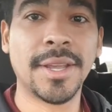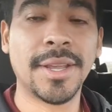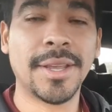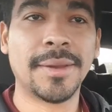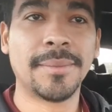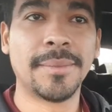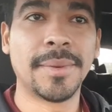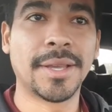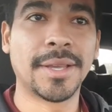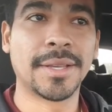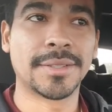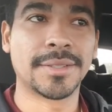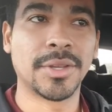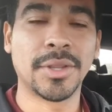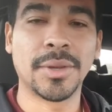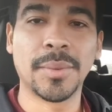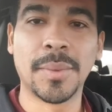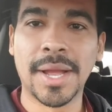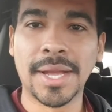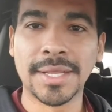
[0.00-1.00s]
because the
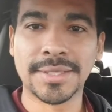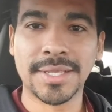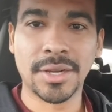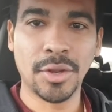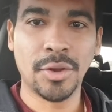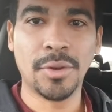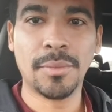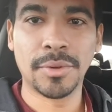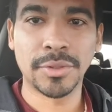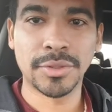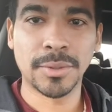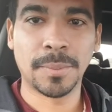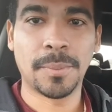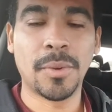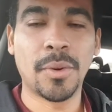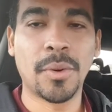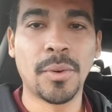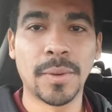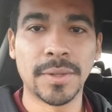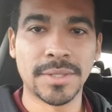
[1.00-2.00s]
other one has a lot more
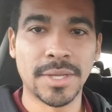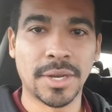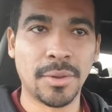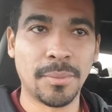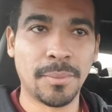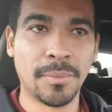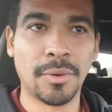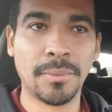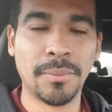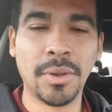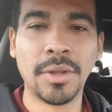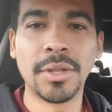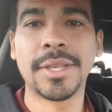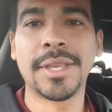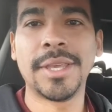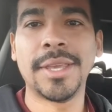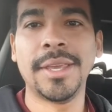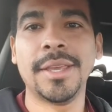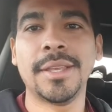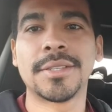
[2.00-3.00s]
support was a lot more
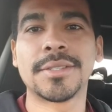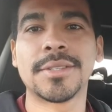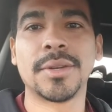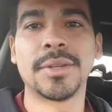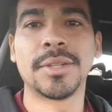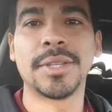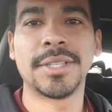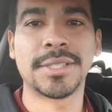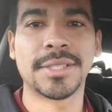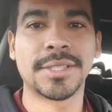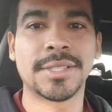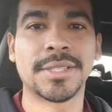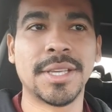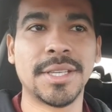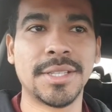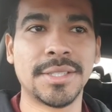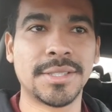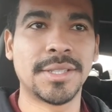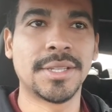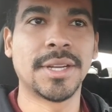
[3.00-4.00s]
bulky so this is
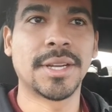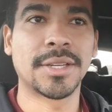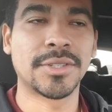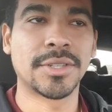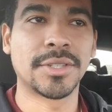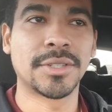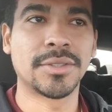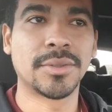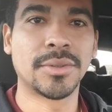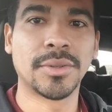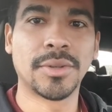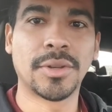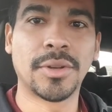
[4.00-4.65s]
easier actually to